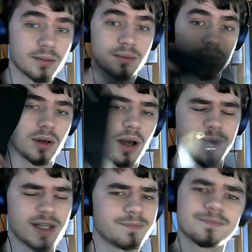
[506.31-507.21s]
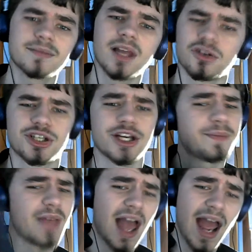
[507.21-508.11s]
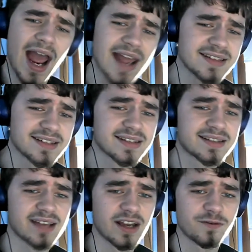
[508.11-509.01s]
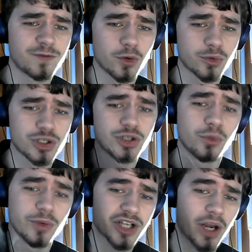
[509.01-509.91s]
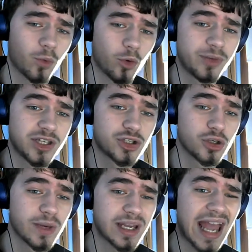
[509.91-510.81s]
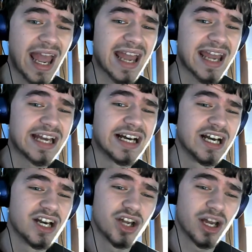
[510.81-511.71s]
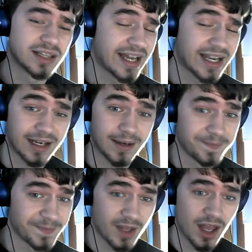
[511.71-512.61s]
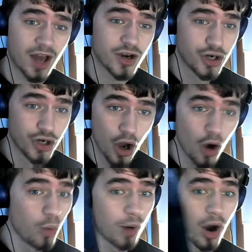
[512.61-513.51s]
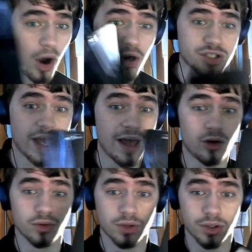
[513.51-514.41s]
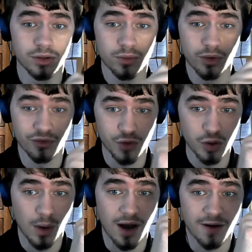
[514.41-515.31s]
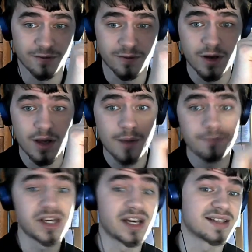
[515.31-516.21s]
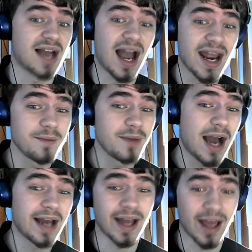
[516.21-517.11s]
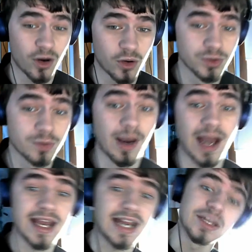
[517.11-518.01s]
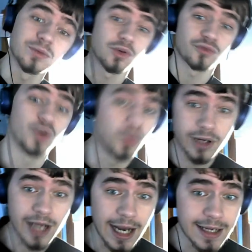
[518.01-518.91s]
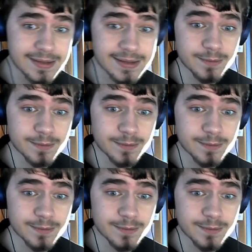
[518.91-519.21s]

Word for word: I mean, L G, Asus Zenfone two, which I will be doing a, like, a no bars held review of. Because I am not held by any reviewer guides,